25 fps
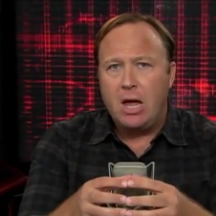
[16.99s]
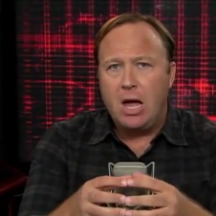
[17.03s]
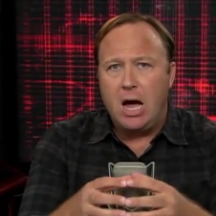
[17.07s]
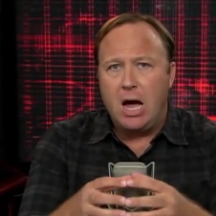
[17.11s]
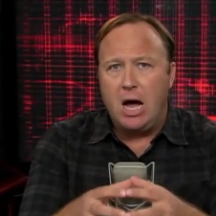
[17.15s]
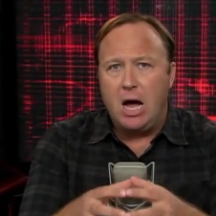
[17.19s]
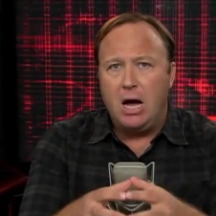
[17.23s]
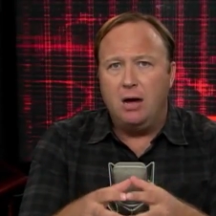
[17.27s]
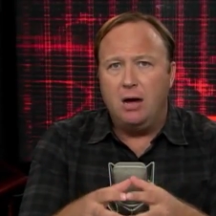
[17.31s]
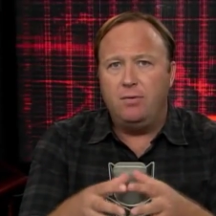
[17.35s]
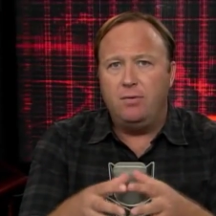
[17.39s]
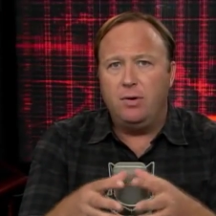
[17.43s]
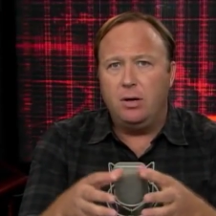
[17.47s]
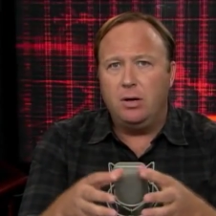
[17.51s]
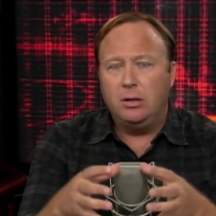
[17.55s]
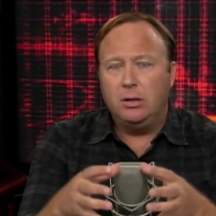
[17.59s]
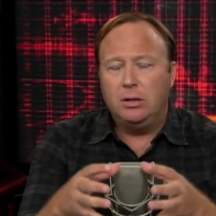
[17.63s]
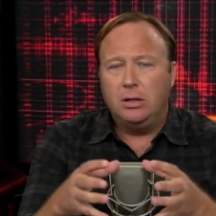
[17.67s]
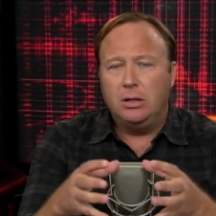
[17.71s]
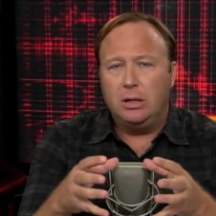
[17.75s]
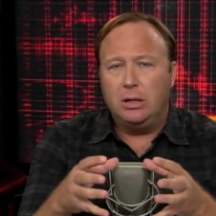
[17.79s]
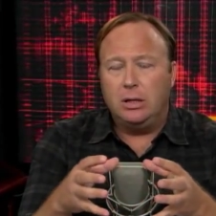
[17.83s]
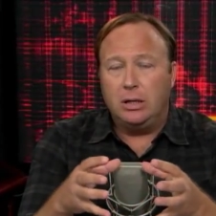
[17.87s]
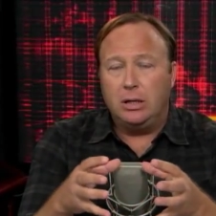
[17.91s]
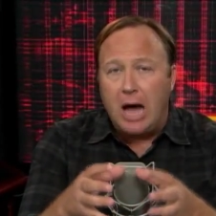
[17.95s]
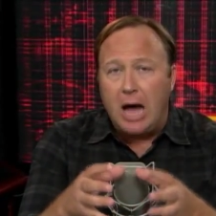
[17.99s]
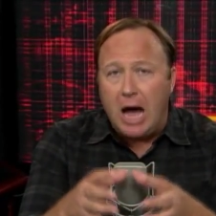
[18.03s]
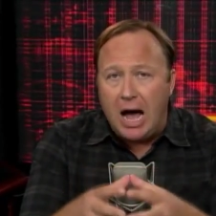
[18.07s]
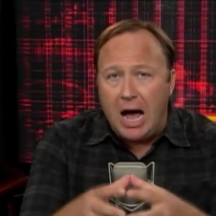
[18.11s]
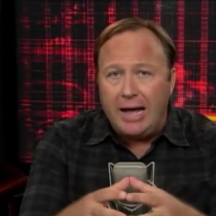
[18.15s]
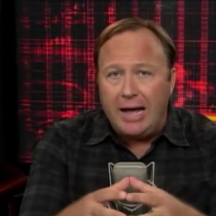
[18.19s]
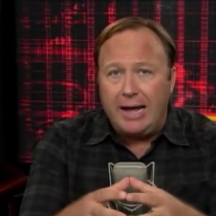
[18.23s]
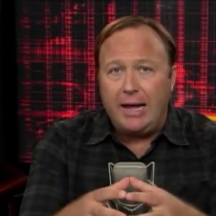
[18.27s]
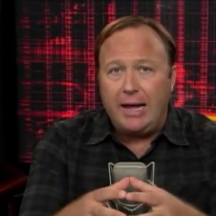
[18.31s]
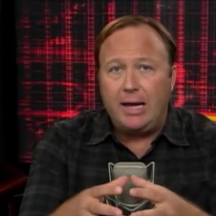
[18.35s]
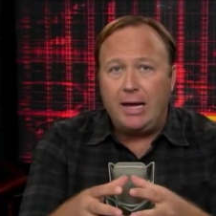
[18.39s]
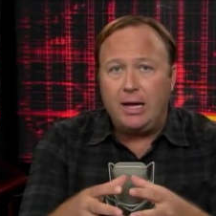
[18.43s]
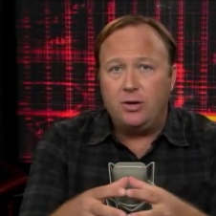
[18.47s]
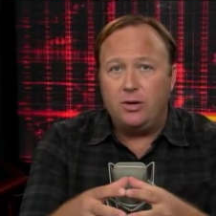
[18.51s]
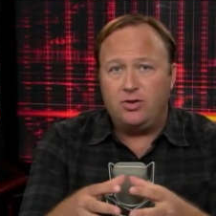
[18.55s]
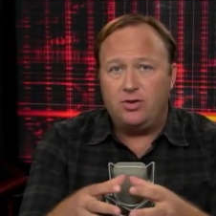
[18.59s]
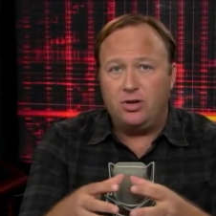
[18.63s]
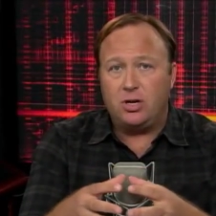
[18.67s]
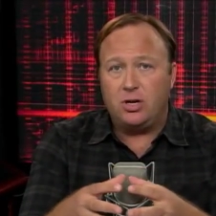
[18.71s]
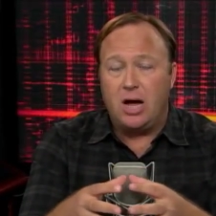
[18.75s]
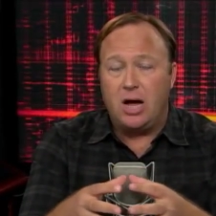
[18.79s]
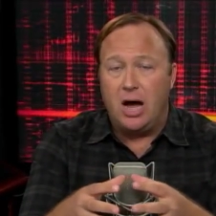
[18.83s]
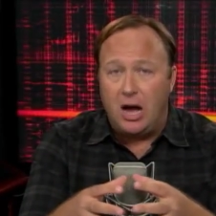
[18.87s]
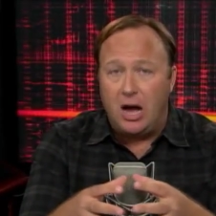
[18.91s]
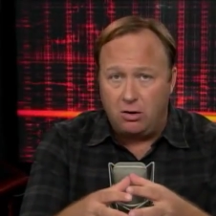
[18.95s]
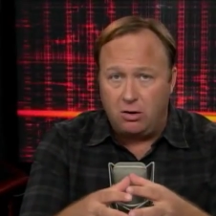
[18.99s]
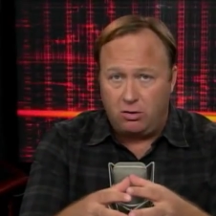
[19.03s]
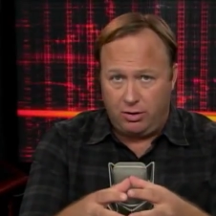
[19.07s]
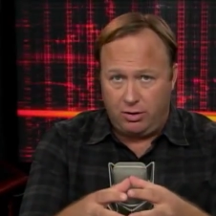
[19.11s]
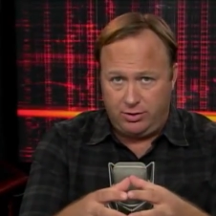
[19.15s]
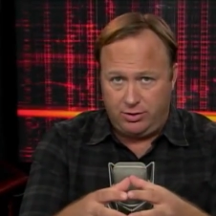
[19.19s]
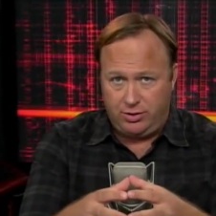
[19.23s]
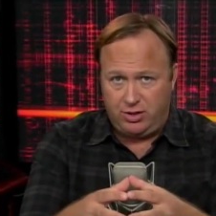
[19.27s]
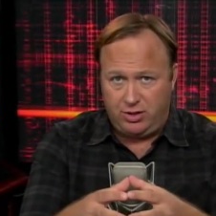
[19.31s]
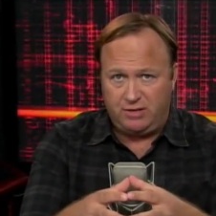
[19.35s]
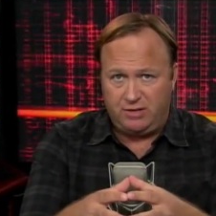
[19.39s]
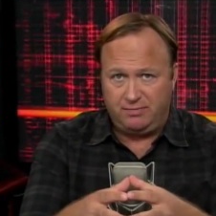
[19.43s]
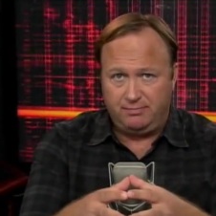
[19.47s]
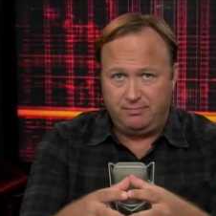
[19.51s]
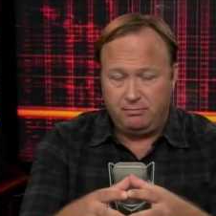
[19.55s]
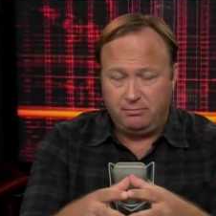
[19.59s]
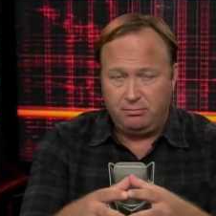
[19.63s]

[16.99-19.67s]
of lying to Congress